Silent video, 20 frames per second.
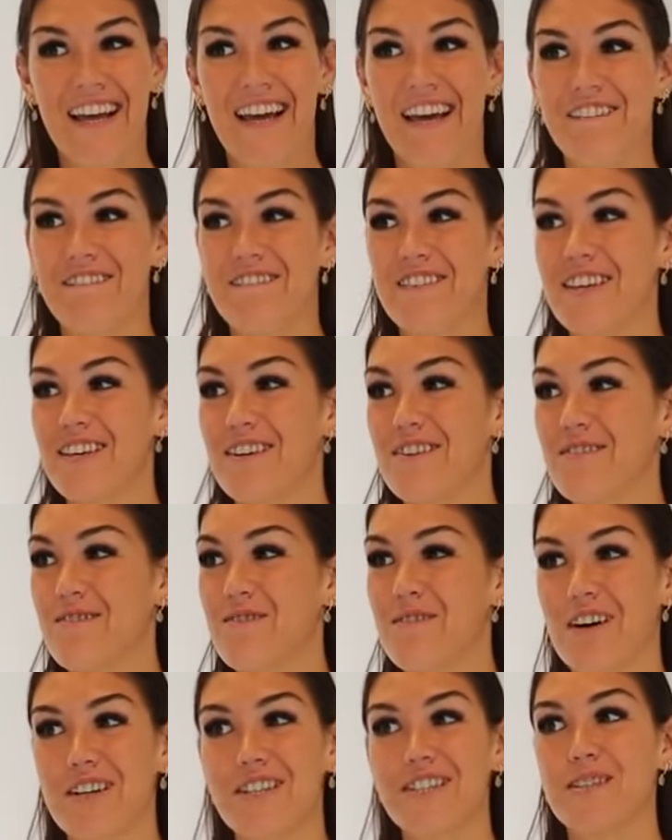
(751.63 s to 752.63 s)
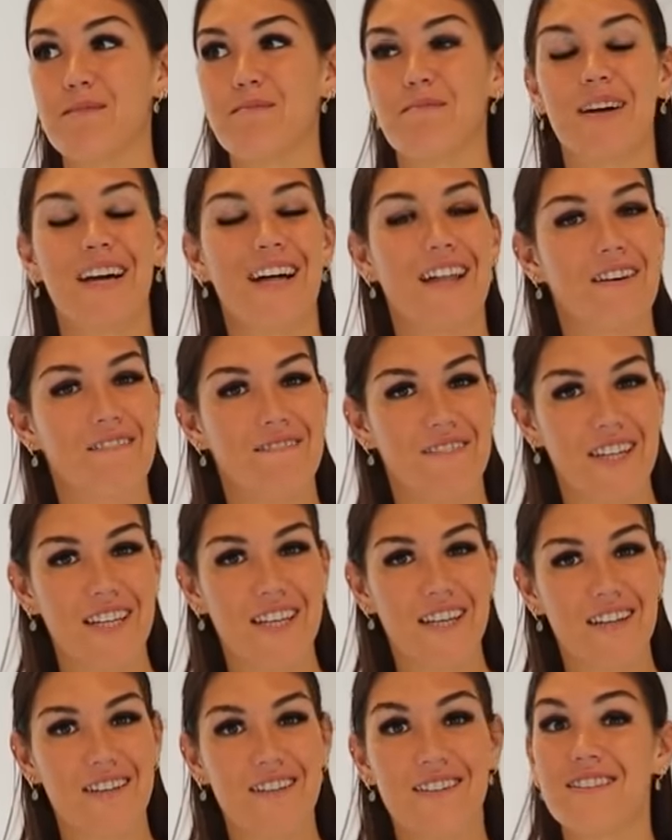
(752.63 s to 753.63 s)
If you've watched some of my other
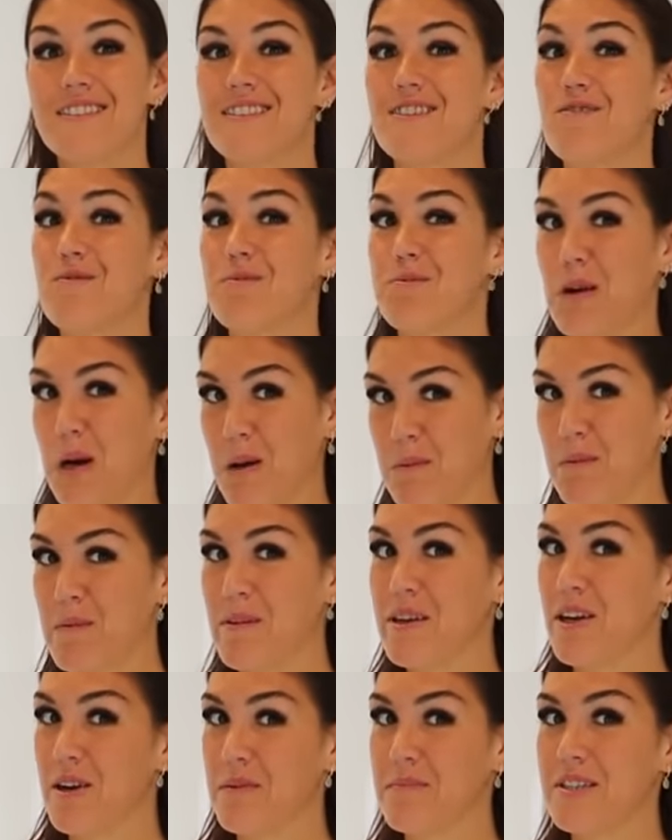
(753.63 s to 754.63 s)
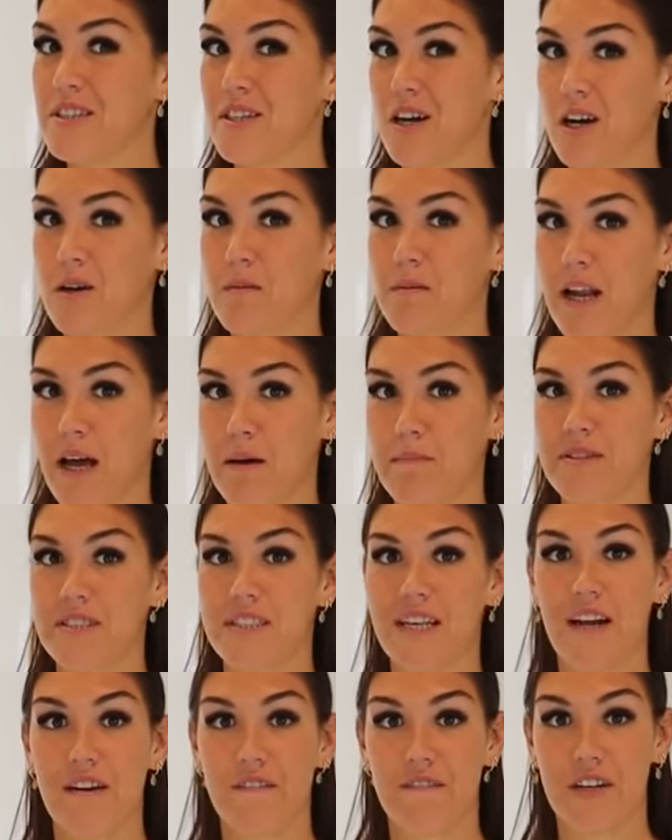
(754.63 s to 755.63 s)
videos, you've probably heard me talk about apple
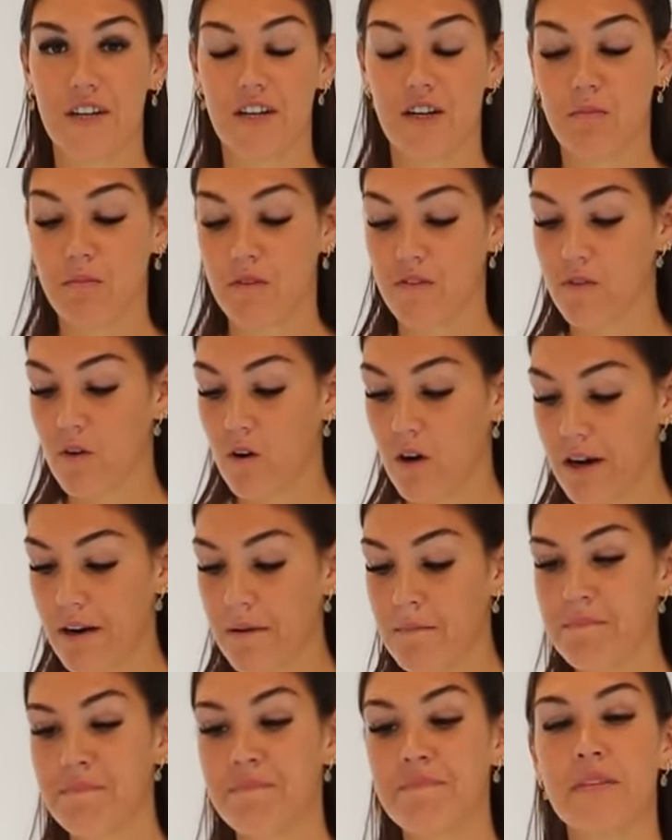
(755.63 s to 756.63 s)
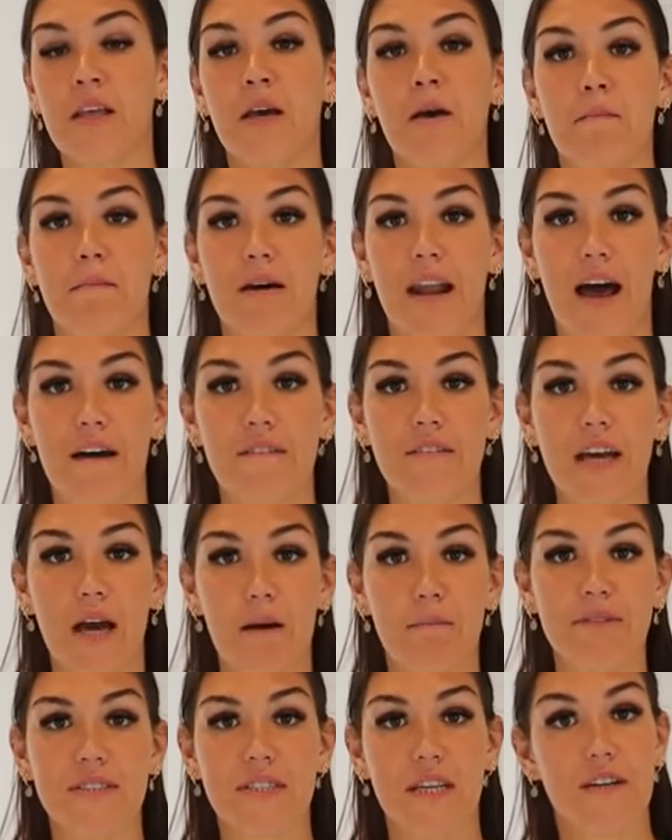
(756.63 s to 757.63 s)
cider vinegar before. But having
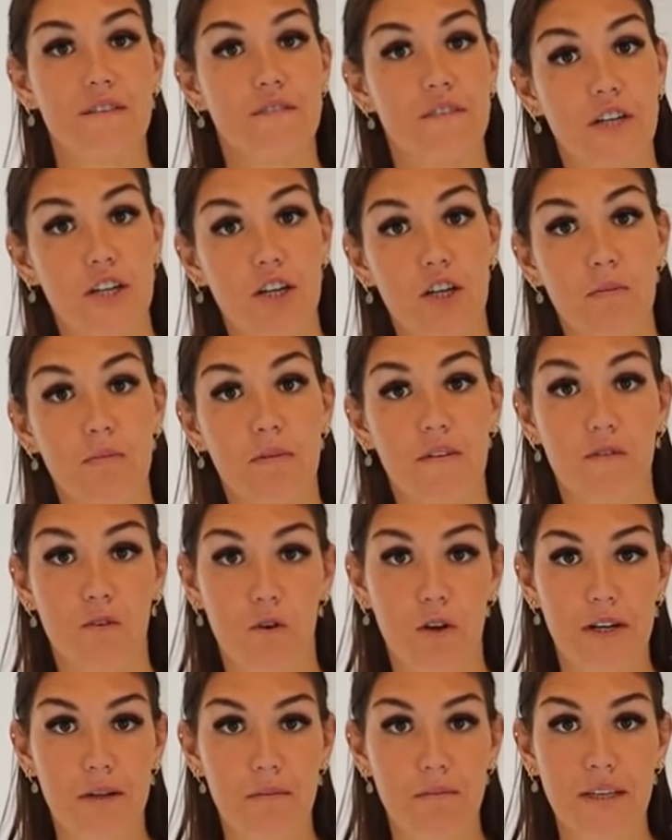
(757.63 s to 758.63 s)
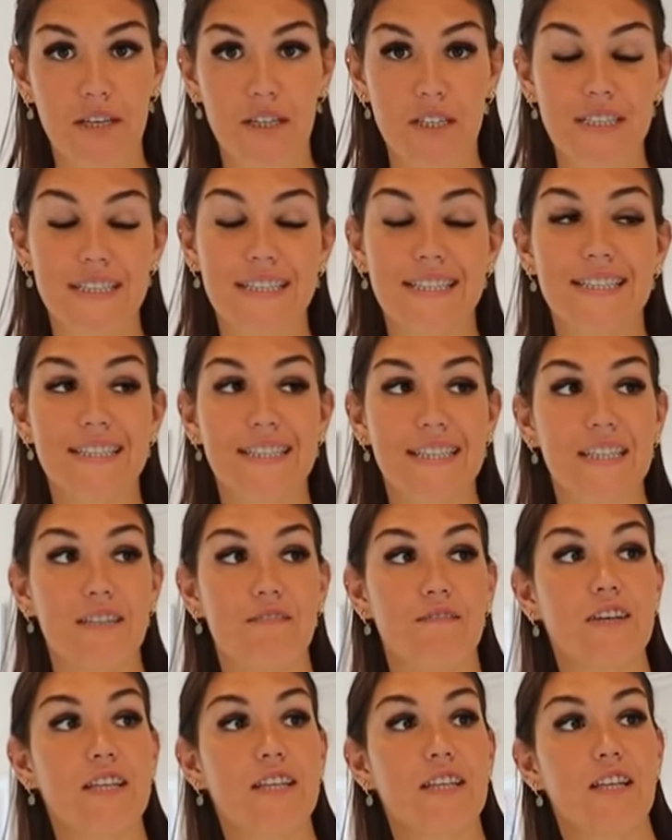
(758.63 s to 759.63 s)
apple cider vinegar before your meals
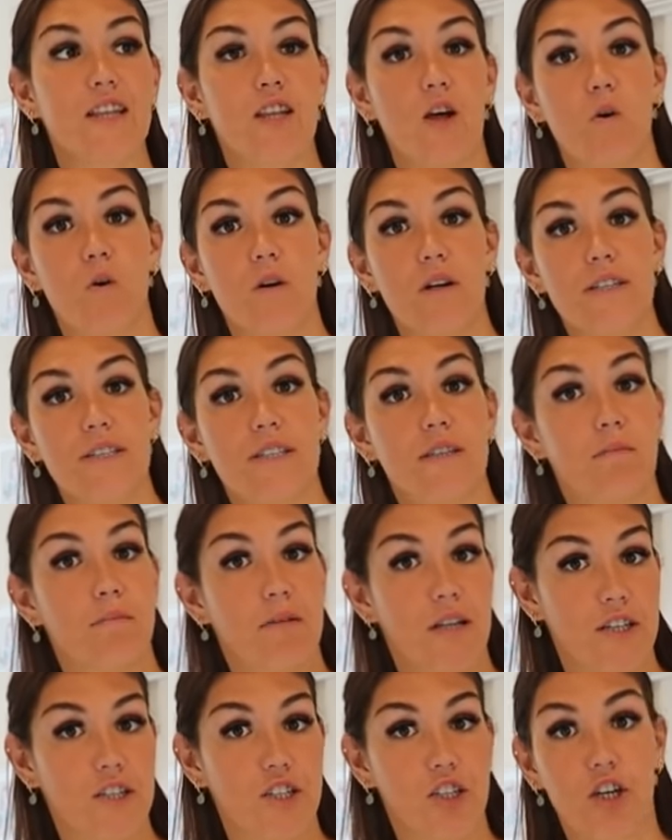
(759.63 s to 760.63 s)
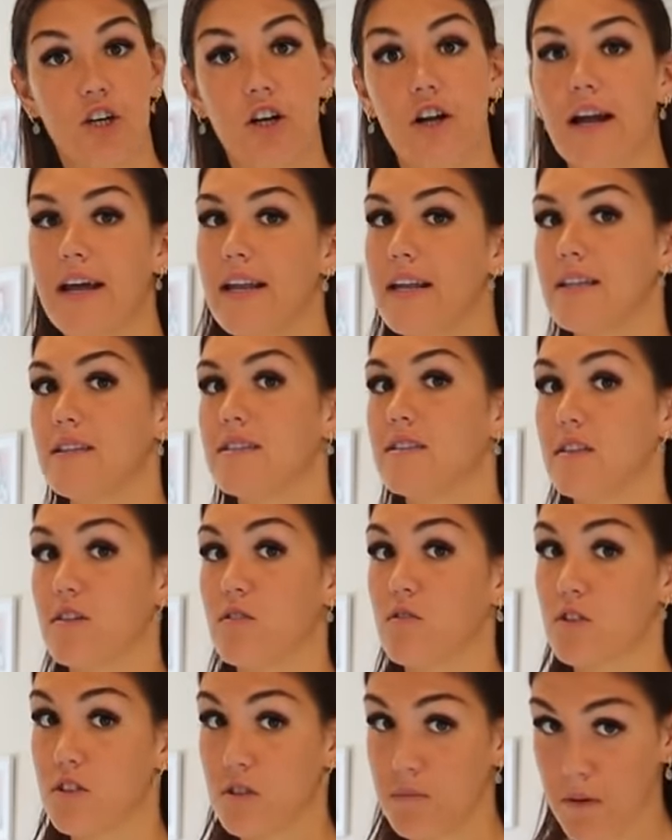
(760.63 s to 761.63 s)
significantly lowers the blood sugar and
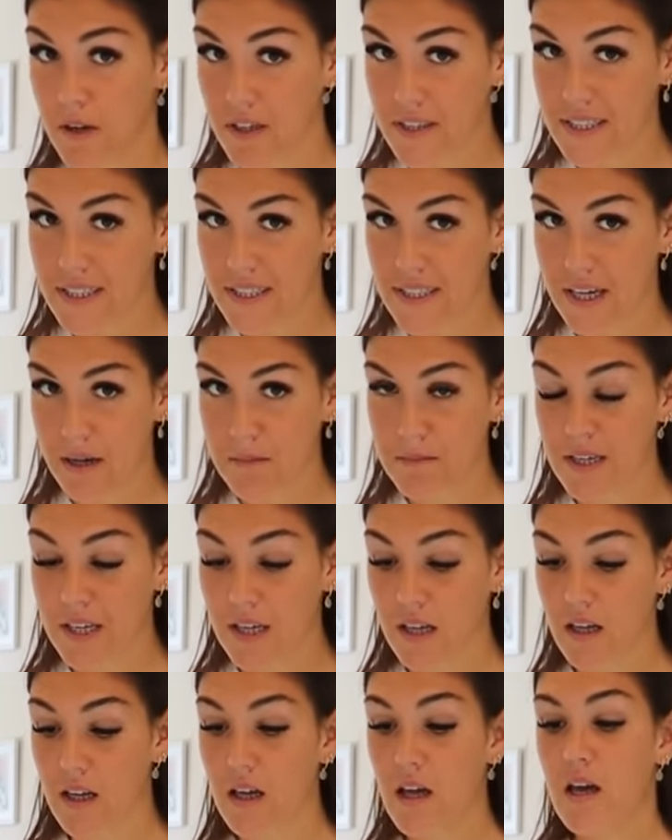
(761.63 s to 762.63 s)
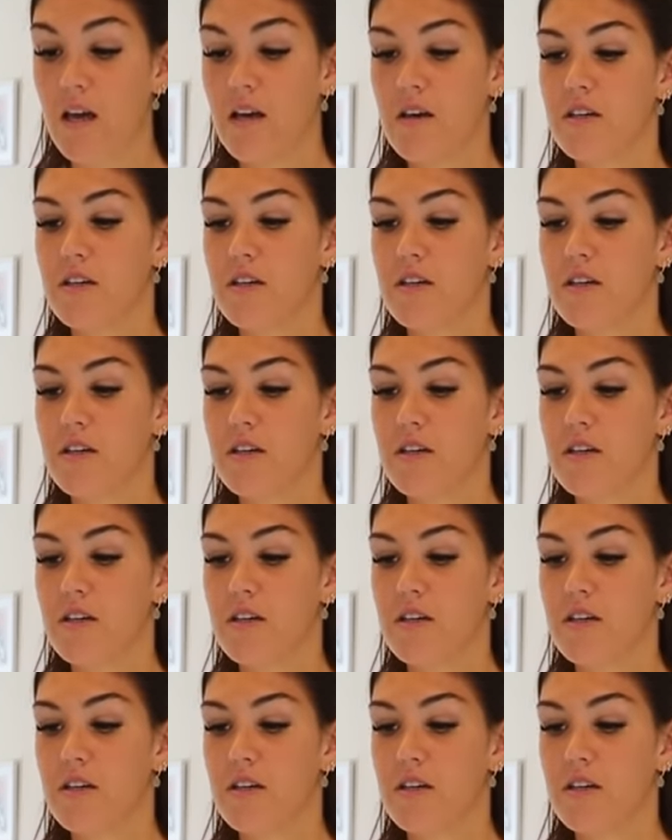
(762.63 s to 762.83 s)
insulin response to that meal.